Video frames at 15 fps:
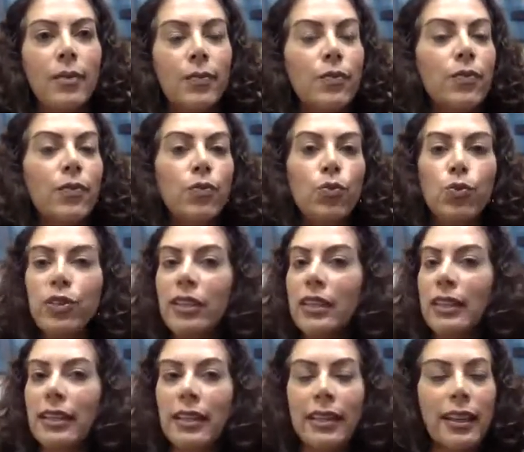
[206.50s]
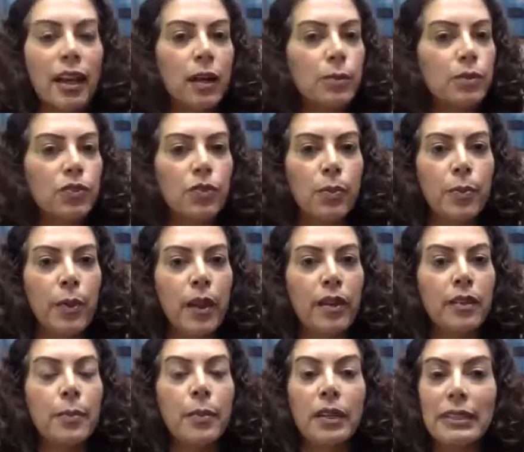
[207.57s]
really comes from
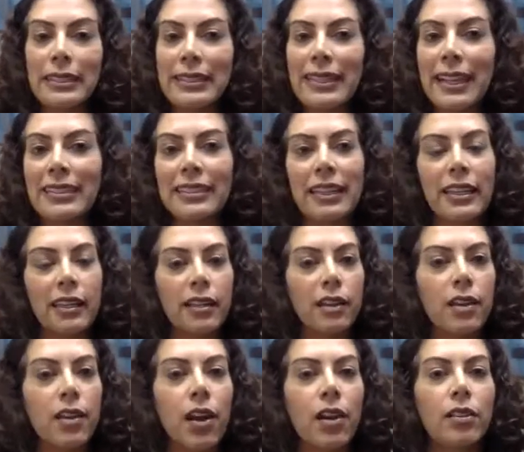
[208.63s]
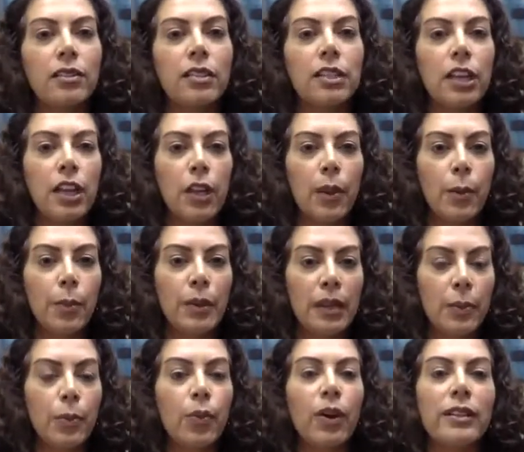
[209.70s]
multitasking and not being
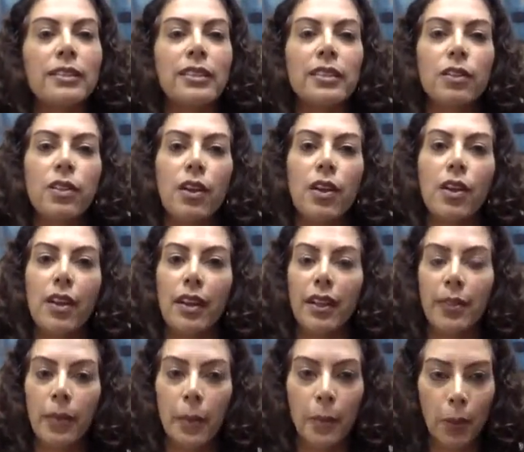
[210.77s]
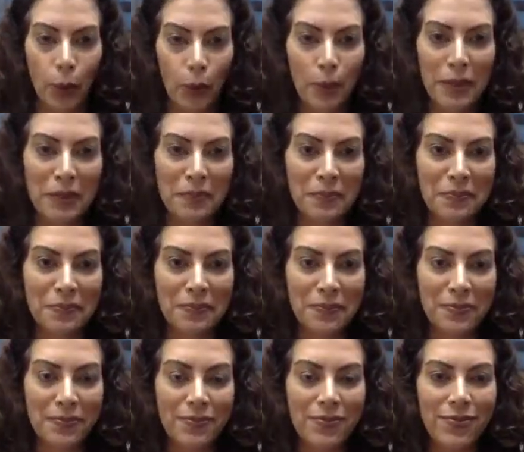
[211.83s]
present in the moment.
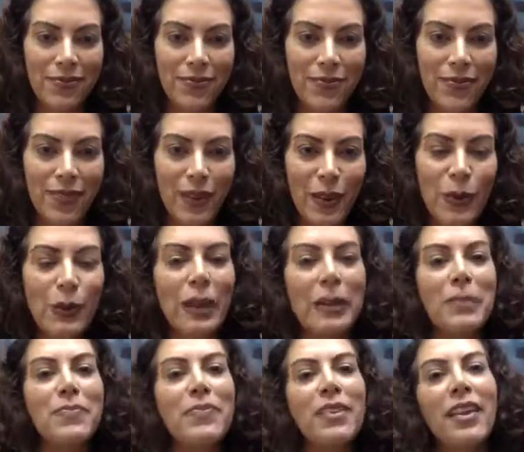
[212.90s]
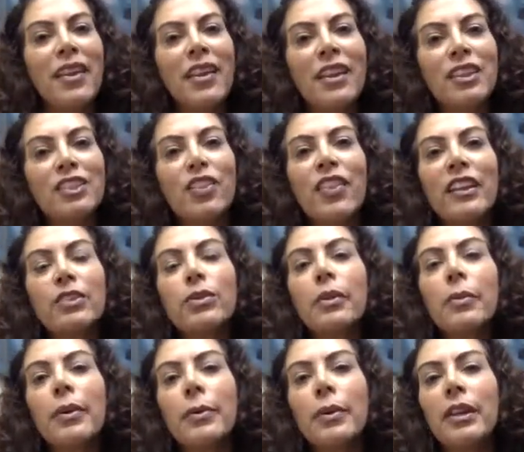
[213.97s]
Okay, so that's what
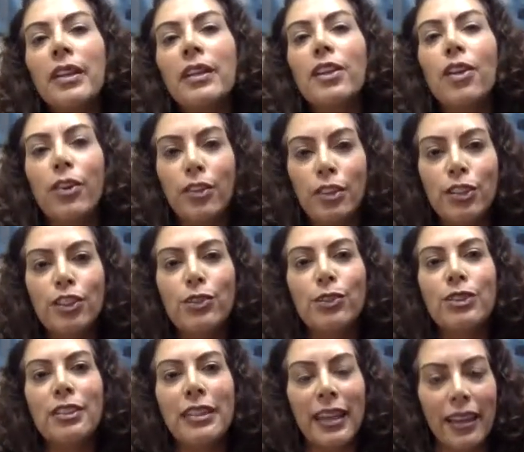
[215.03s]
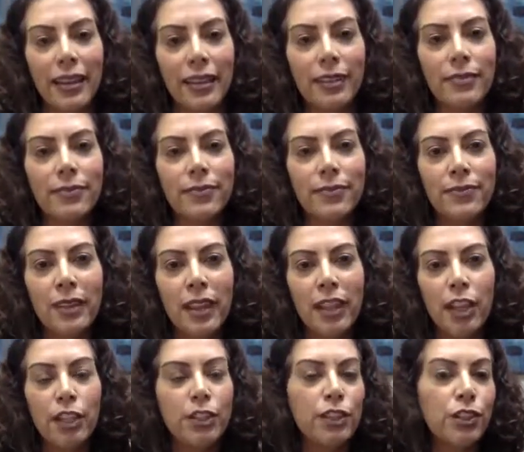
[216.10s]
I'm going to encourage you today
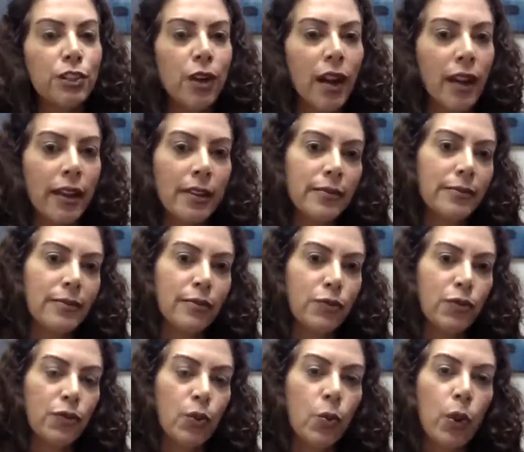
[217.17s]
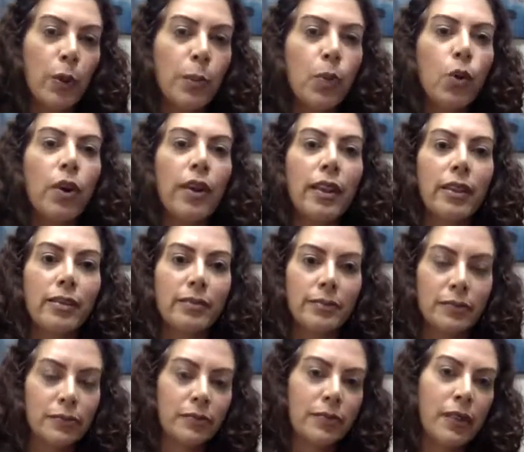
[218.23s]
to try for one morning,
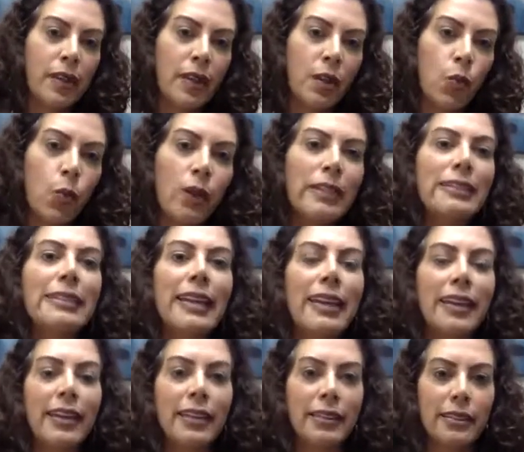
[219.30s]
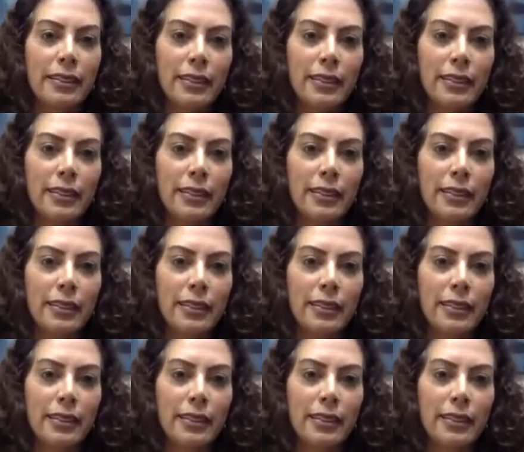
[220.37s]
one day.